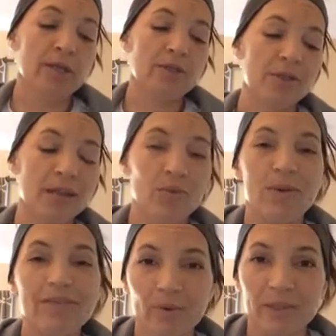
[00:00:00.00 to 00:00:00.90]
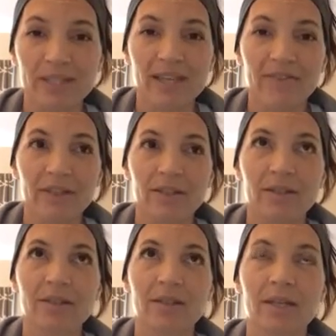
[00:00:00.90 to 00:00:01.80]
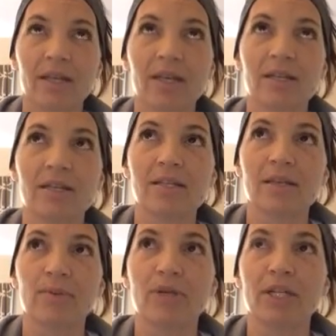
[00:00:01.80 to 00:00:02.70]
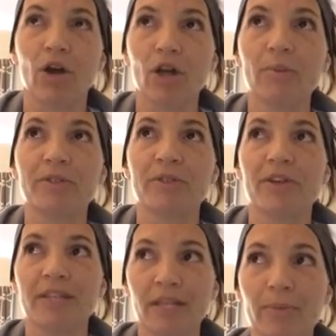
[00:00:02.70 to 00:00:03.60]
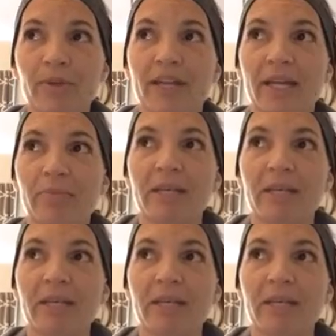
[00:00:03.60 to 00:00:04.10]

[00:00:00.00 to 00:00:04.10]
So that one forty-seven is a pretty arbitrary number then,